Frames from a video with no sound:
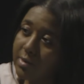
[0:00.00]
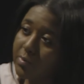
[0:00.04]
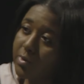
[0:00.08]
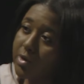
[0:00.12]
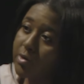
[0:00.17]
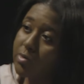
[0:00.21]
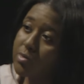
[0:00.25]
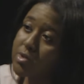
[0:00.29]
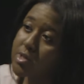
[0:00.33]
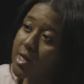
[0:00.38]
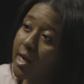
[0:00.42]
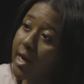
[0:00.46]
then
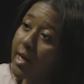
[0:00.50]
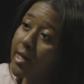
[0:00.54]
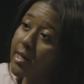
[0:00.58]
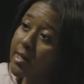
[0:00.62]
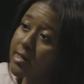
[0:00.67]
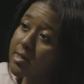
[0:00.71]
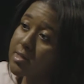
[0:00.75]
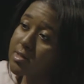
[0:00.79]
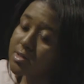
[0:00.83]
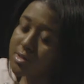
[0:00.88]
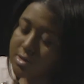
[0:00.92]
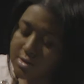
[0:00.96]
when you
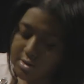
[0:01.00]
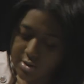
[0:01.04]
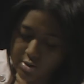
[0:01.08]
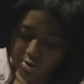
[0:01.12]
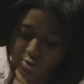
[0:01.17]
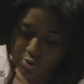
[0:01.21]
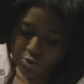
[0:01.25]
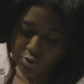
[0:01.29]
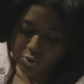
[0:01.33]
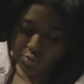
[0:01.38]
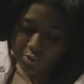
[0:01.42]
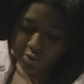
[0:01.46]
challenged,
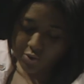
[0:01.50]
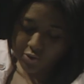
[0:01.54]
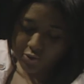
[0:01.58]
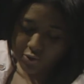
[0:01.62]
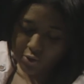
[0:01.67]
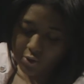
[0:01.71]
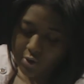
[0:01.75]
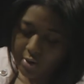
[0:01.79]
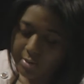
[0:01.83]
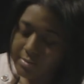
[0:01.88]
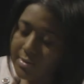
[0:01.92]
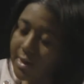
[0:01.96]
you
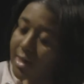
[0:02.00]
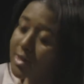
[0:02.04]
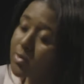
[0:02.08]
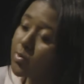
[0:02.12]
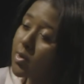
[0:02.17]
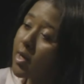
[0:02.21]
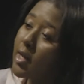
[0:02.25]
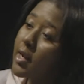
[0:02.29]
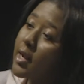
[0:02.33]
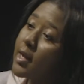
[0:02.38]
performed That's What I